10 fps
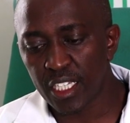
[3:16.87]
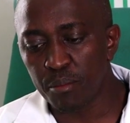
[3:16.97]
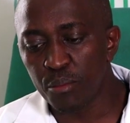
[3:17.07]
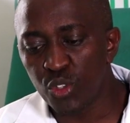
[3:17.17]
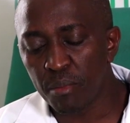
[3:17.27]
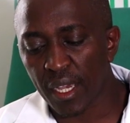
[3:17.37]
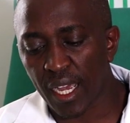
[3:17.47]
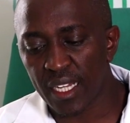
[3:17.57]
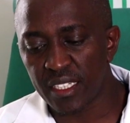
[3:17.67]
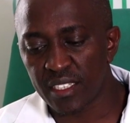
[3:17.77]
immune
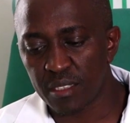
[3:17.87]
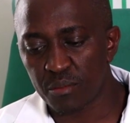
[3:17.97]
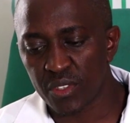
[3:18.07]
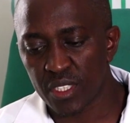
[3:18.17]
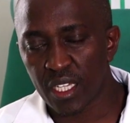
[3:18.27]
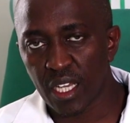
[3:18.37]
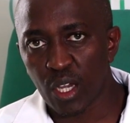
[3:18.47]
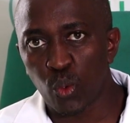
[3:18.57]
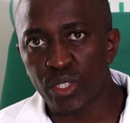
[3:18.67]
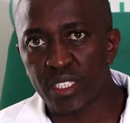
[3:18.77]
mechanisms,
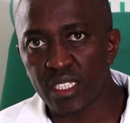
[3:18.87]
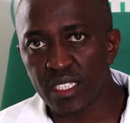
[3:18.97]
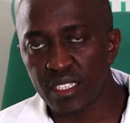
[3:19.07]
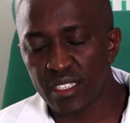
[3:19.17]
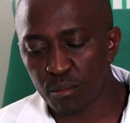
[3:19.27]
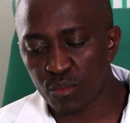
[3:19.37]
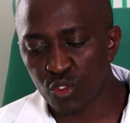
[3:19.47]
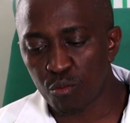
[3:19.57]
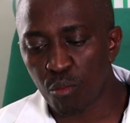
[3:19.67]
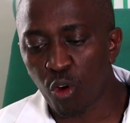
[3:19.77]
which leads them
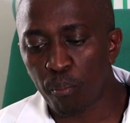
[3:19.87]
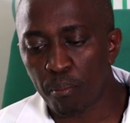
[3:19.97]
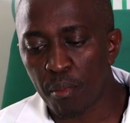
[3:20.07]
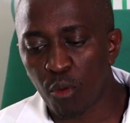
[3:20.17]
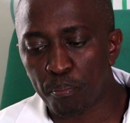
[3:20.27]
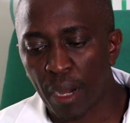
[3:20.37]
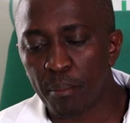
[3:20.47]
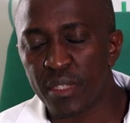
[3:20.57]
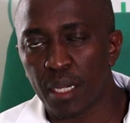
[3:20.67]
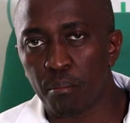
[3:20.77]
to more
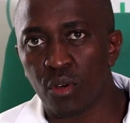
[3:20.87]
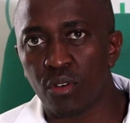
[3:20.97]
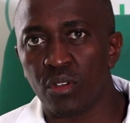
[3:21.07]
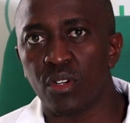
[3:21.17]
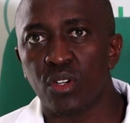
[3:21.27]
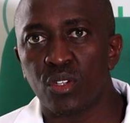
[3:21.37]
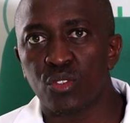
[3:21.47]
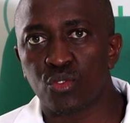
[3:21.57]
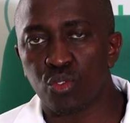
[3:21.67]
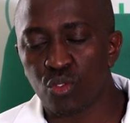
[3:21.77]
permeable
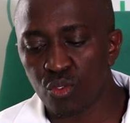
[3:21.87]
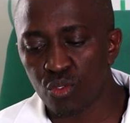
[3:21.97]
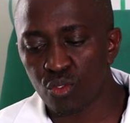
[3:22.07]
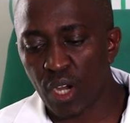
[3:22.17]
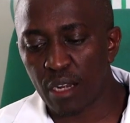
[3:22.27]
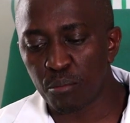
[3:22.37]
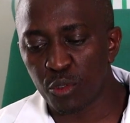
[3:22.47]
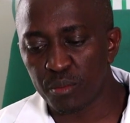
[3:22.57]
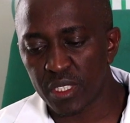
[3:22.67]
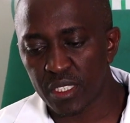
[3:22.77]
to
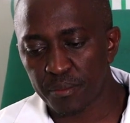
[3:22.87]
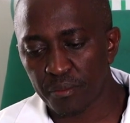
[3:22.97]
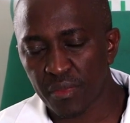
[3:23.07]
albumin,